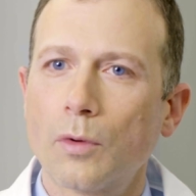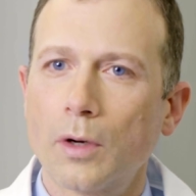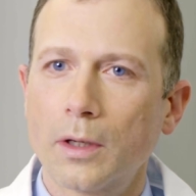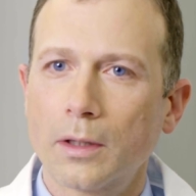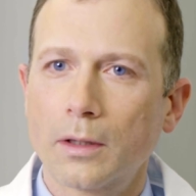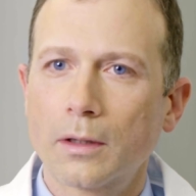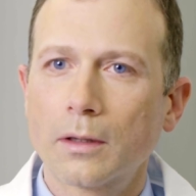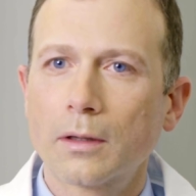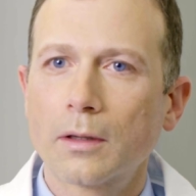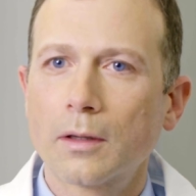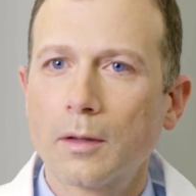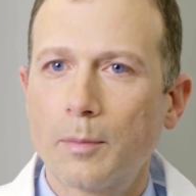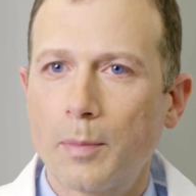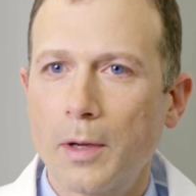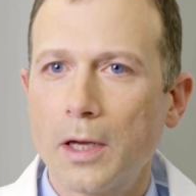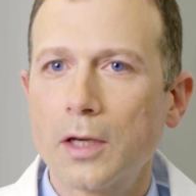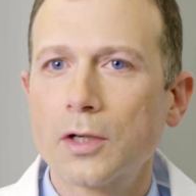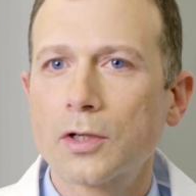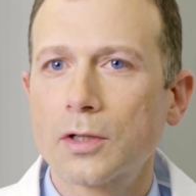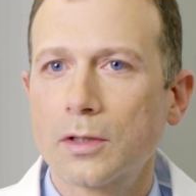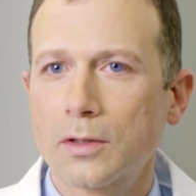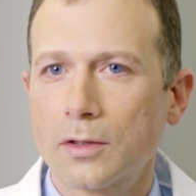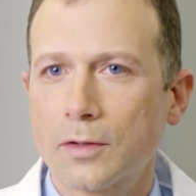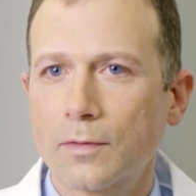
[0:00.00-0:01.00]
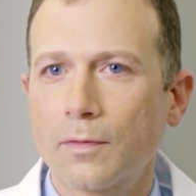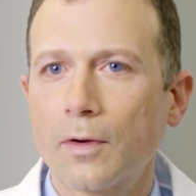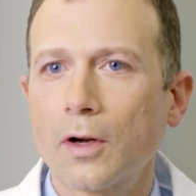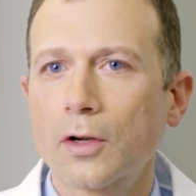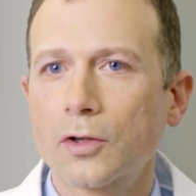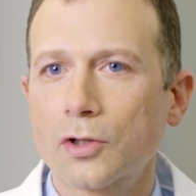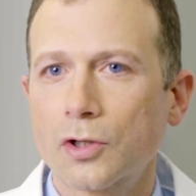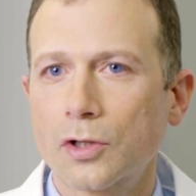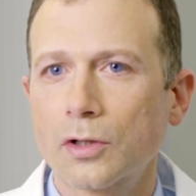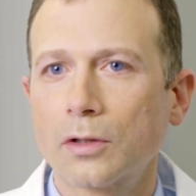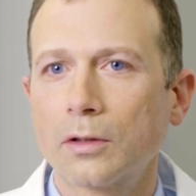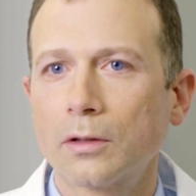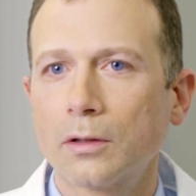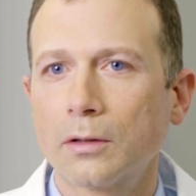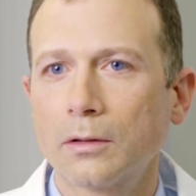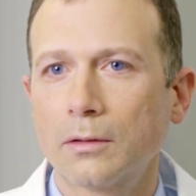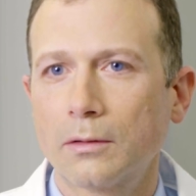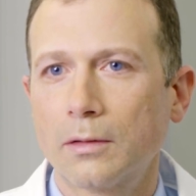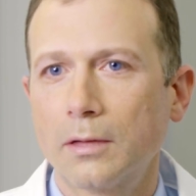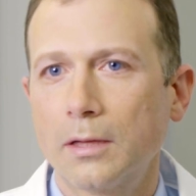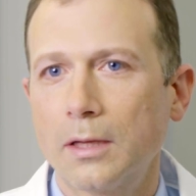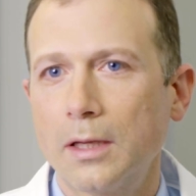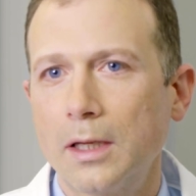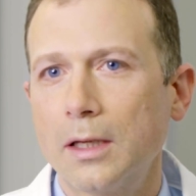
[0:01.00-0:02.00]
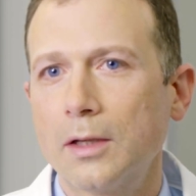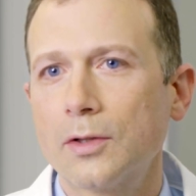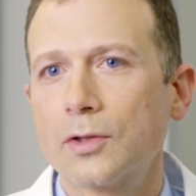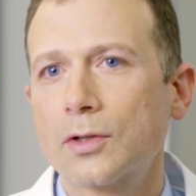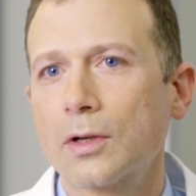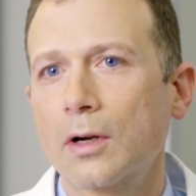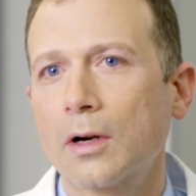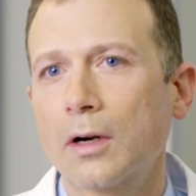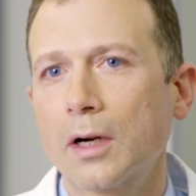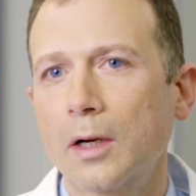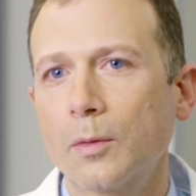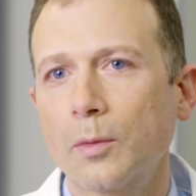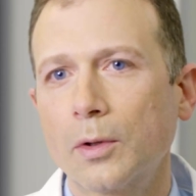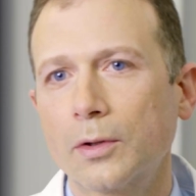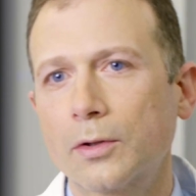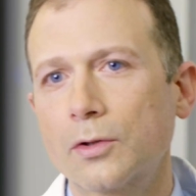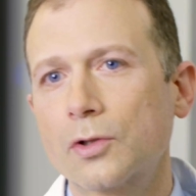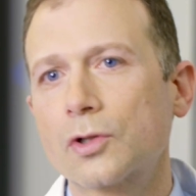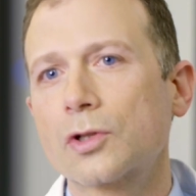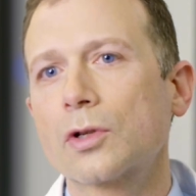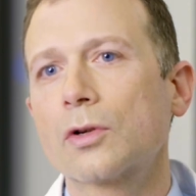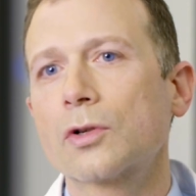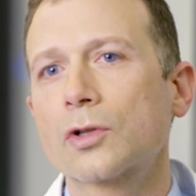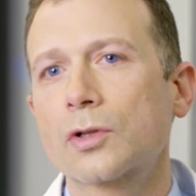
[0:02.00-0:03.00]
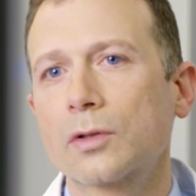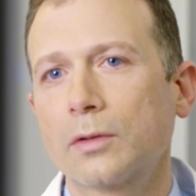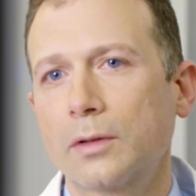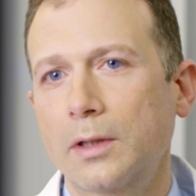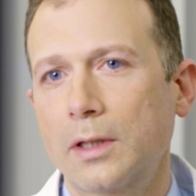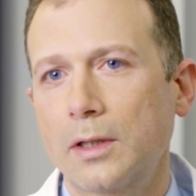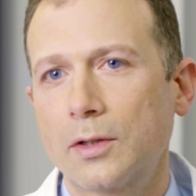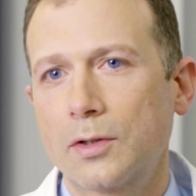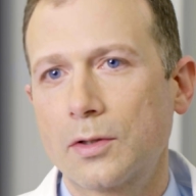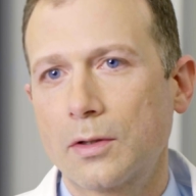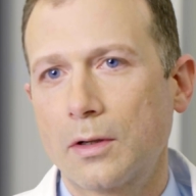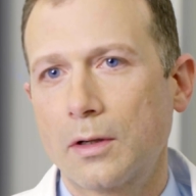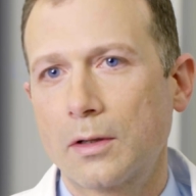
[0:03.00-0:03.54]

what the patient's functional needs are and what their social needs